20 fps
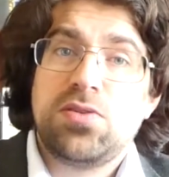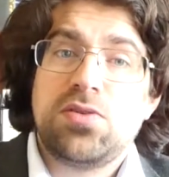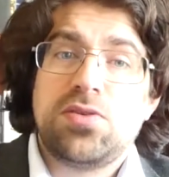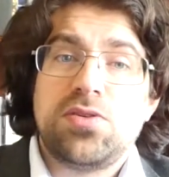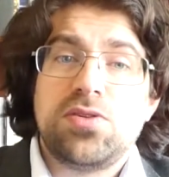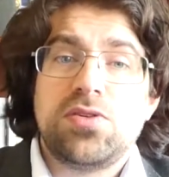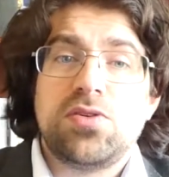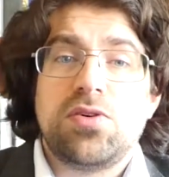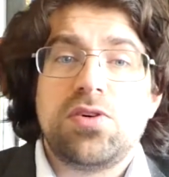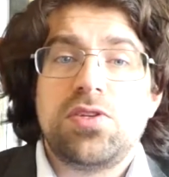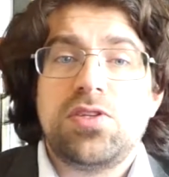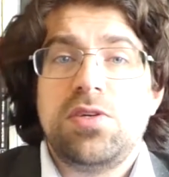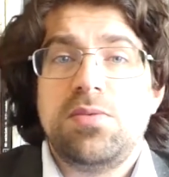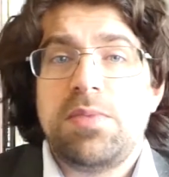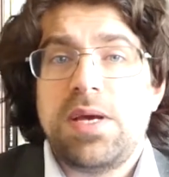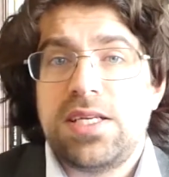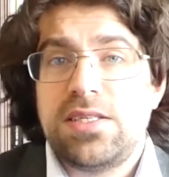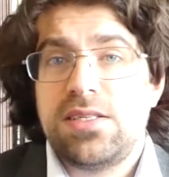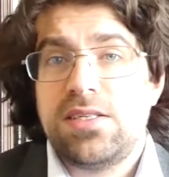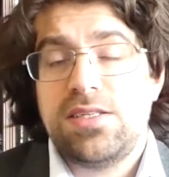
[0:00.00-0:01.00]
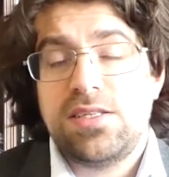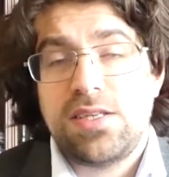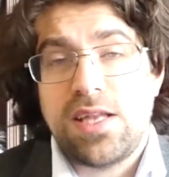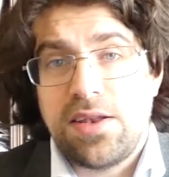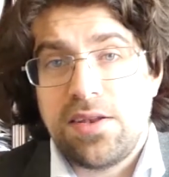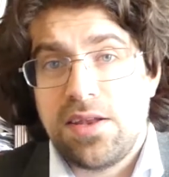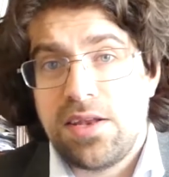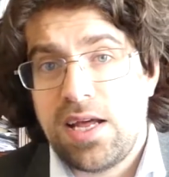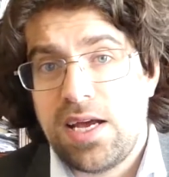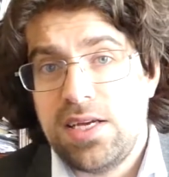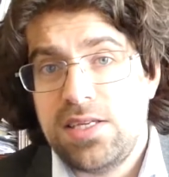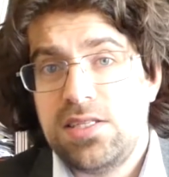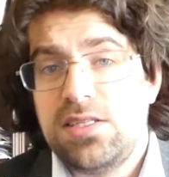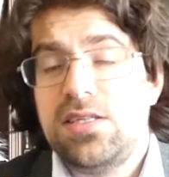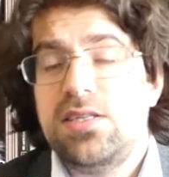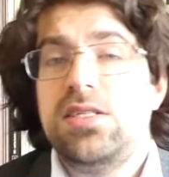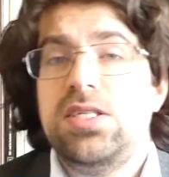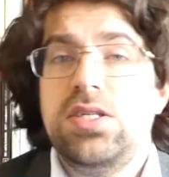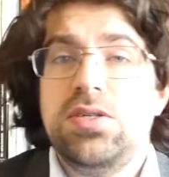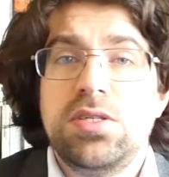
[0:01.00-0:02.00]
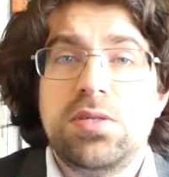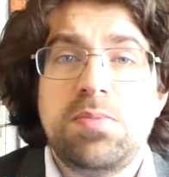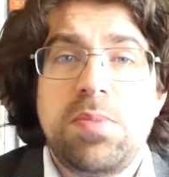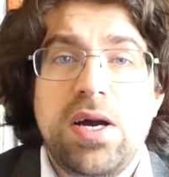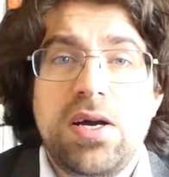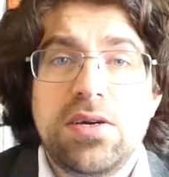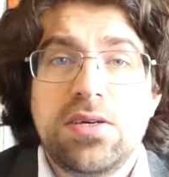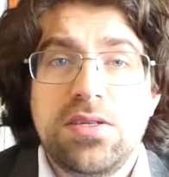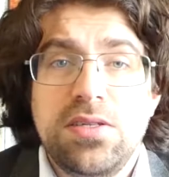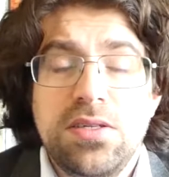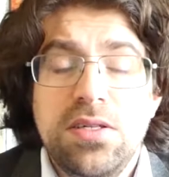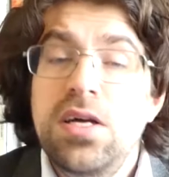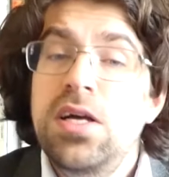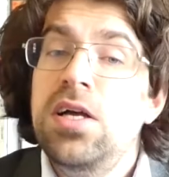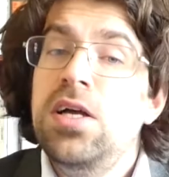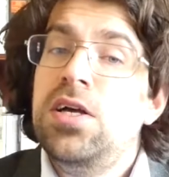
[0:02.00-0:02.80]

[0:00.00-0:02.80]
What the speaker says: Consortium has standardized GeoSPARQL.